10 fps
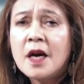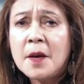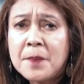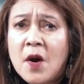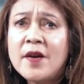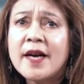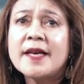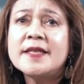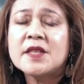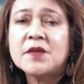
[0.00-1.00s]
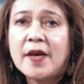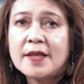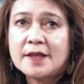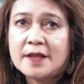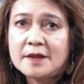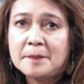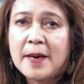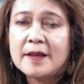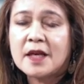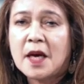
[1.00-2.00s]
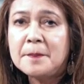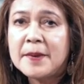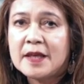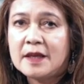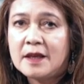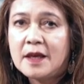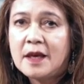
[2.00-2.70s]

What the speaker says: A product is created by the company